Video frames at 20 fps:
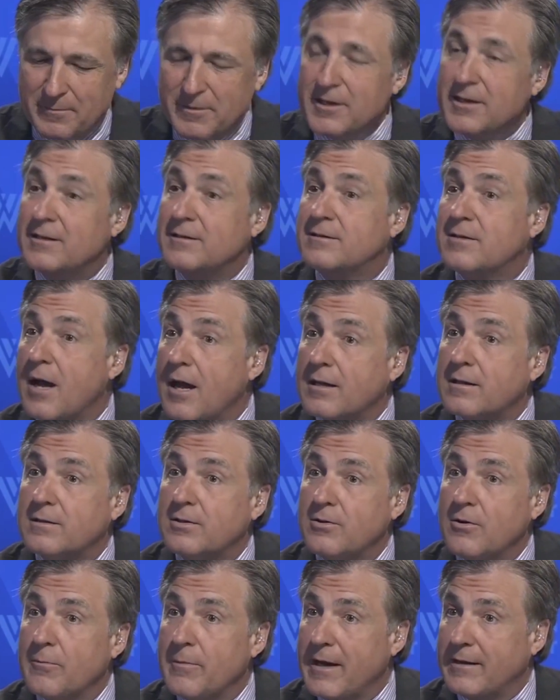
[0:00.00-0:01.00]
Let me talk
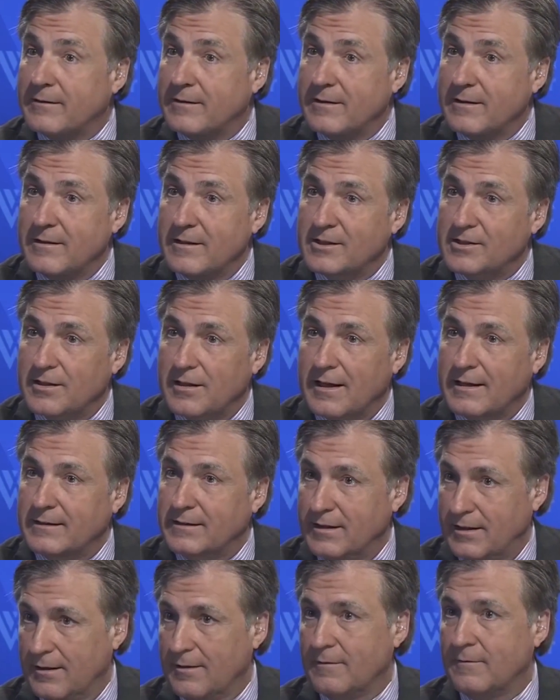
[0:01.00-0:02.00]
to you about the initial
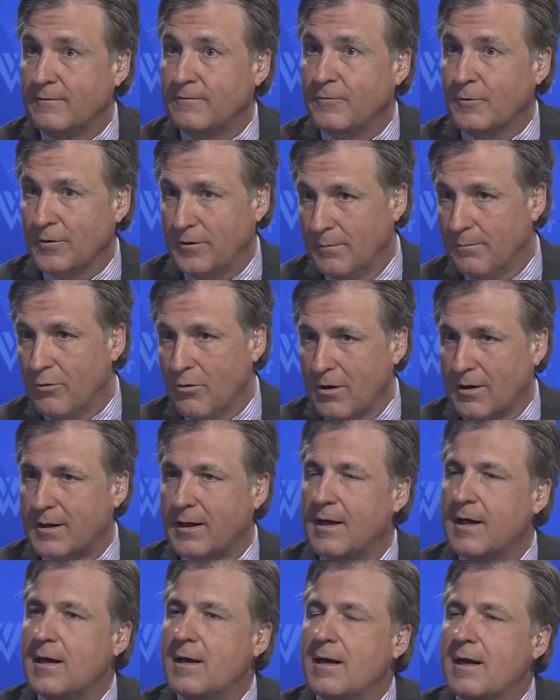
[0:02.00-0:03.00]
idea for the
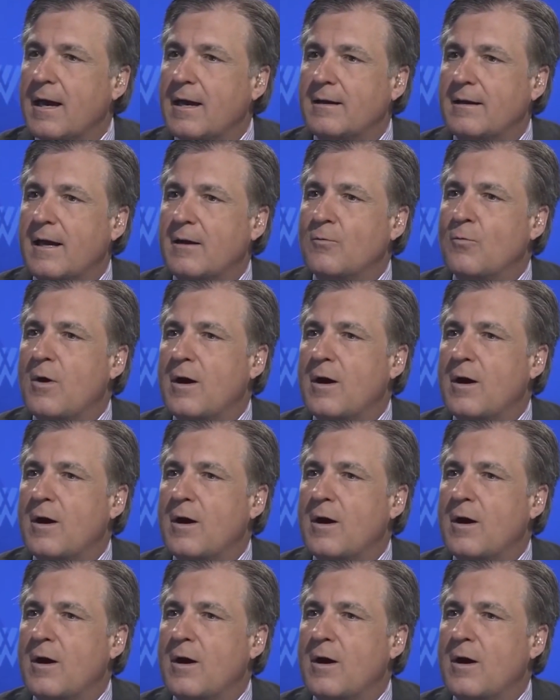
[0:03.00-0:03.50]
book. At